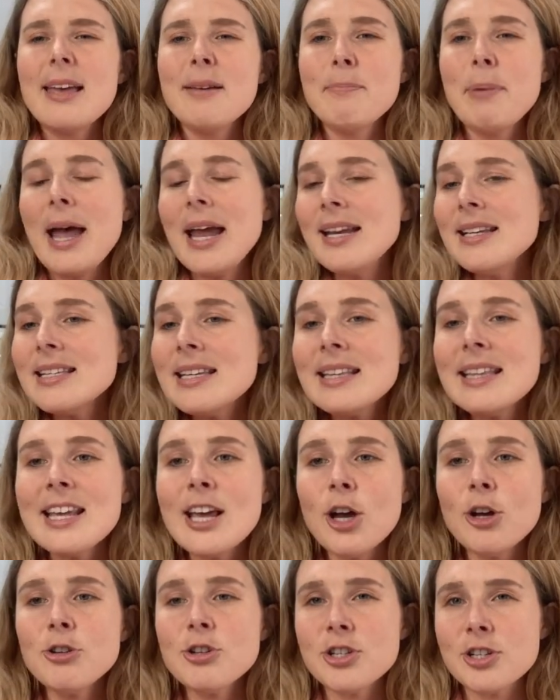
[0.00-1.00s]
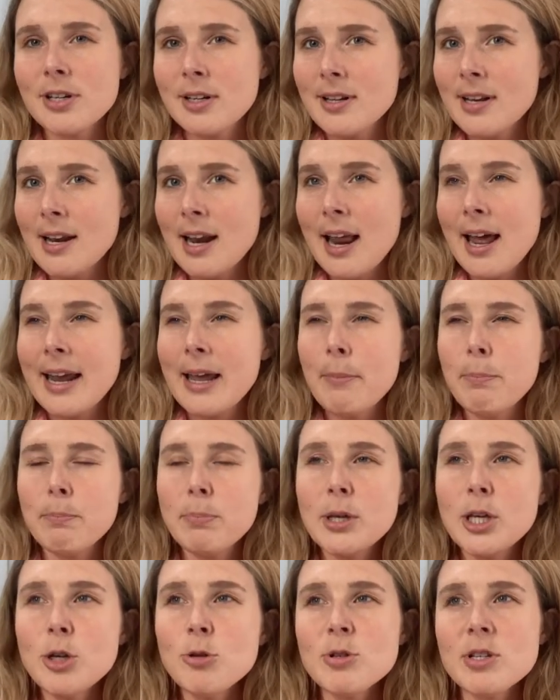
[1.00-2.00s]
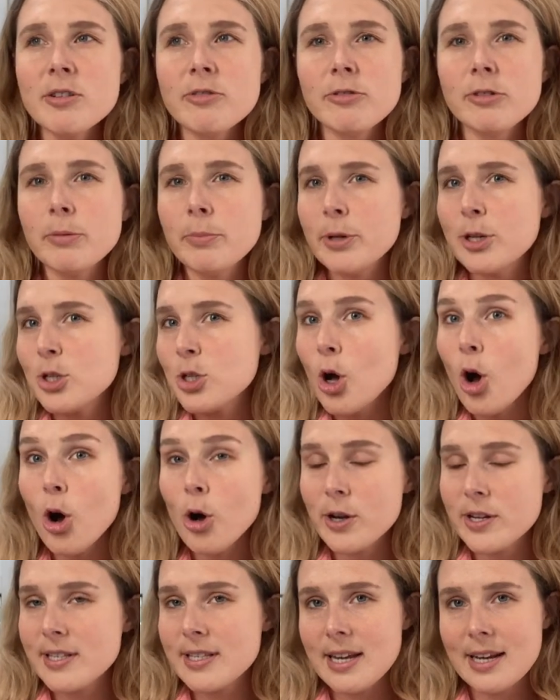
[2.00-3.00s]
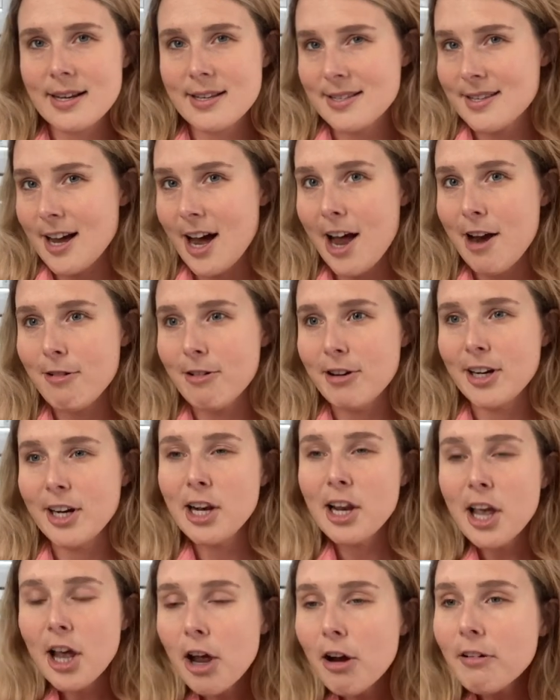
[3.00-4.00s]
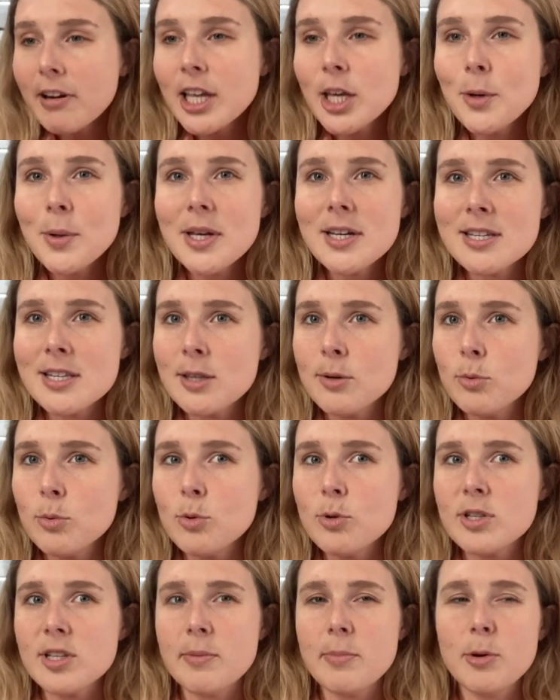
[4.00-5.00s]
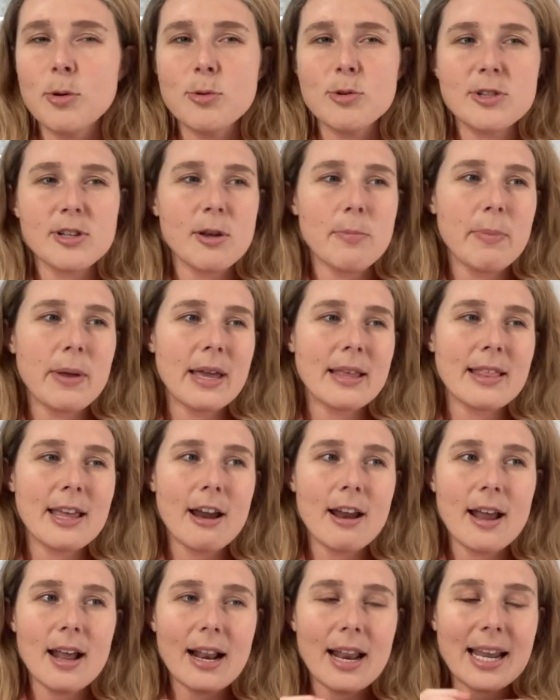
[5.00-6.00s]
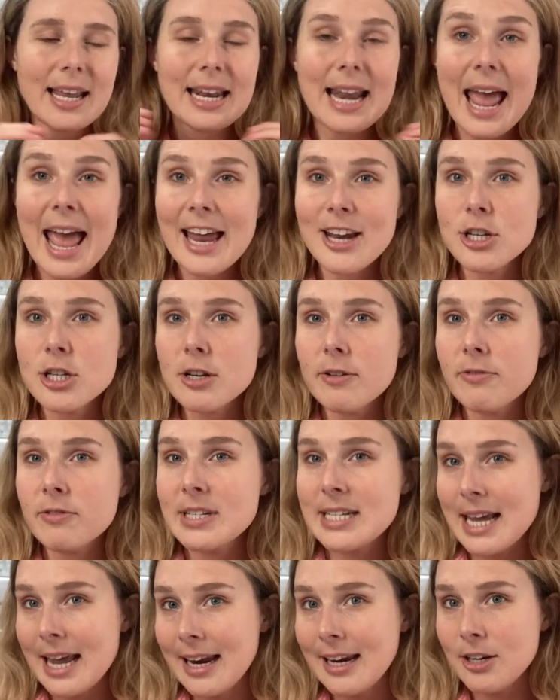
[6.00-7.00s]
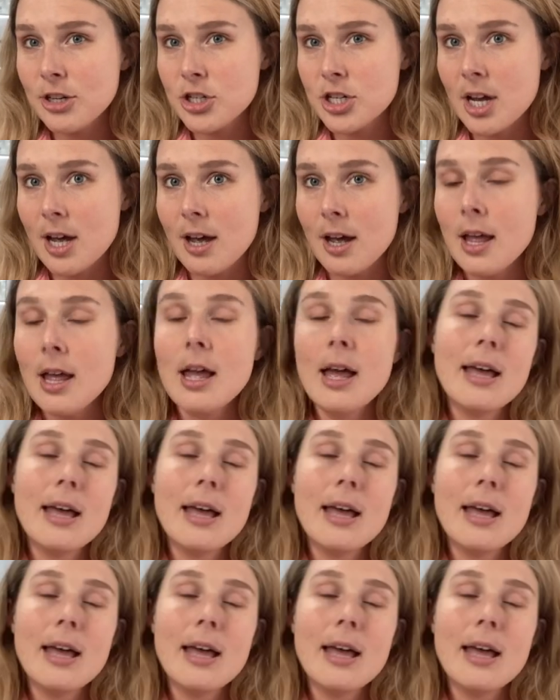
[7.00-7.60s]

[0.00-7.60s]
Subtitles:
painting the ocean like a beautiful but toxic siren, luring you into the water, but also being there like an edge of danger.